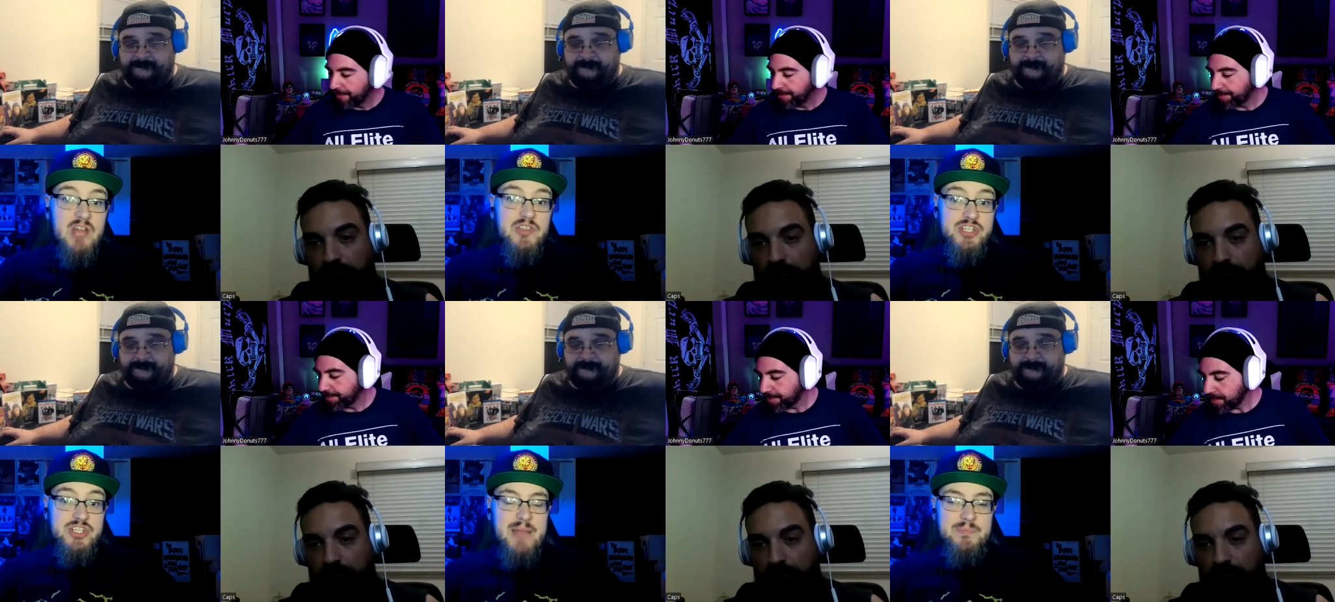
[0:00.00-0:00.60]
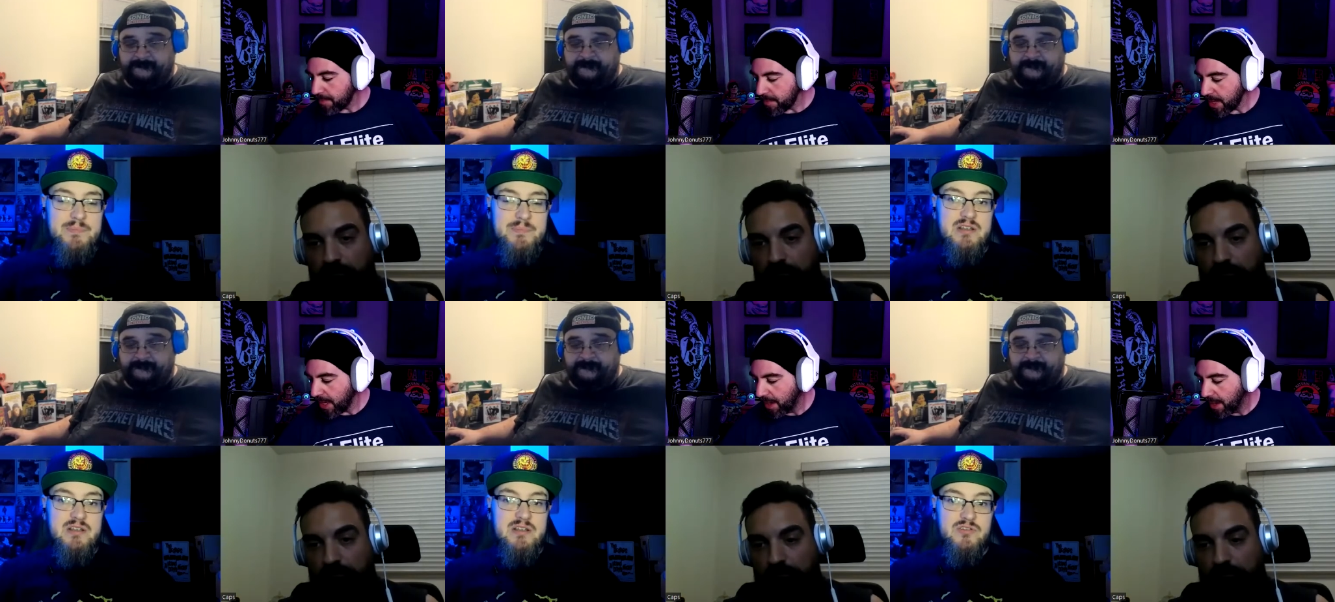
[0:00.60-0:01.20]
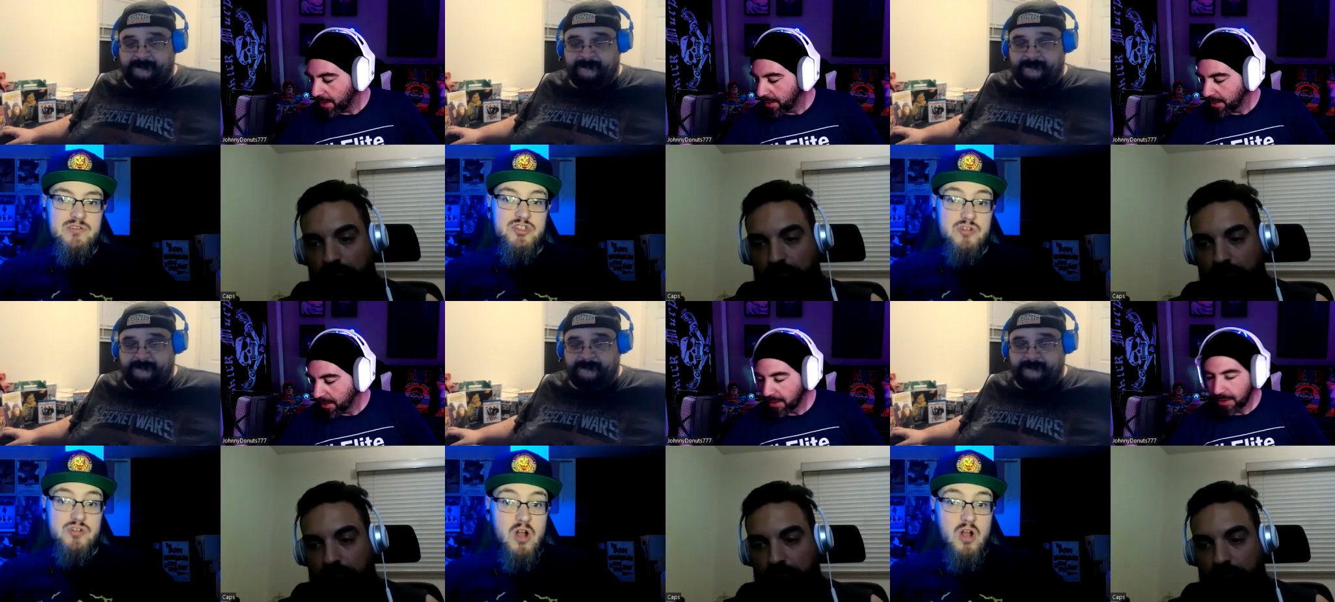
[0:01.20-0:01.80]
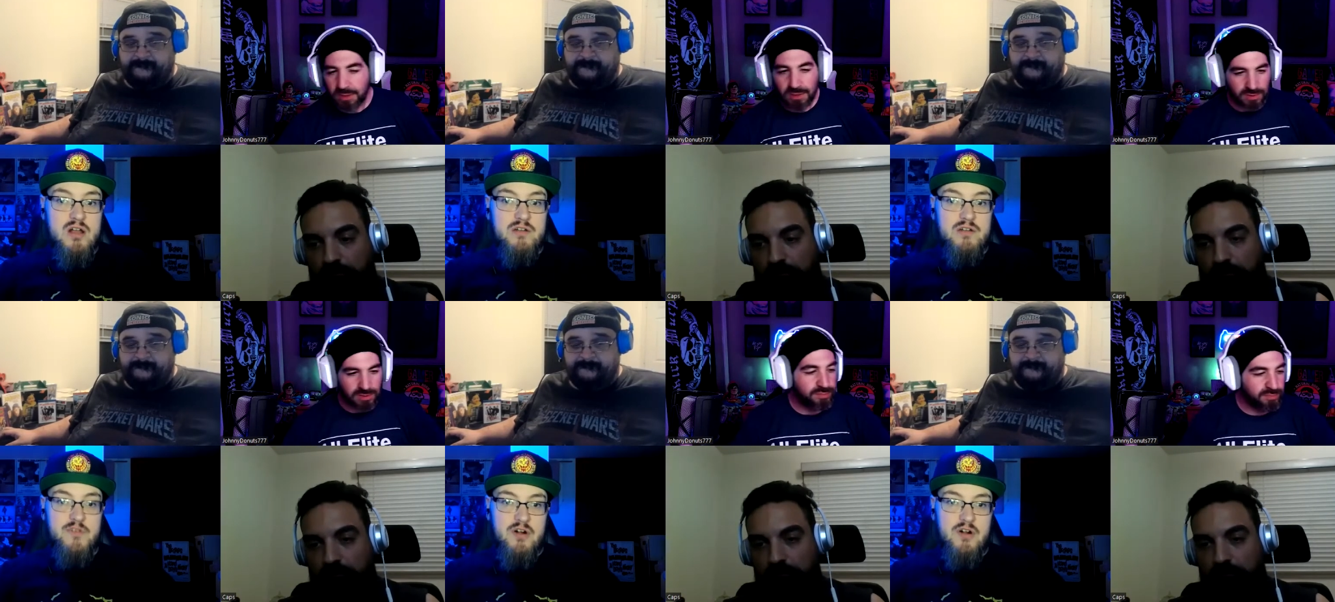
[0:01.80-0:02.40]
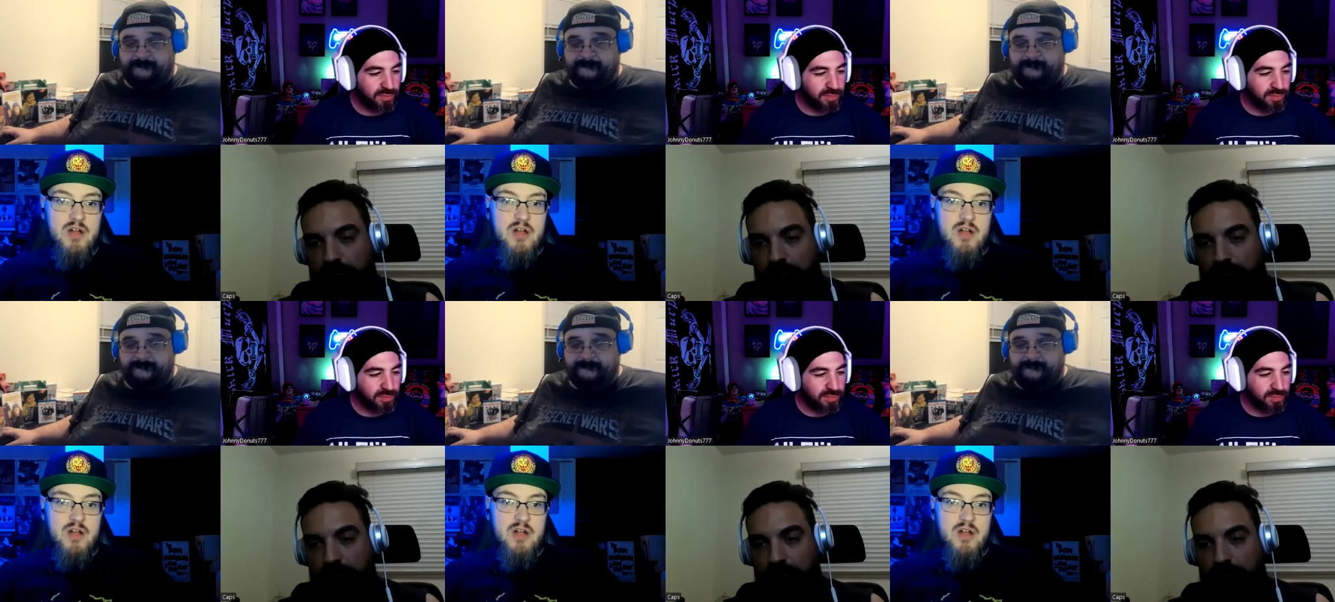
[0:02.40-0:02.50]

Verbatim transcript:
Speaker 1: uh, the champion strong for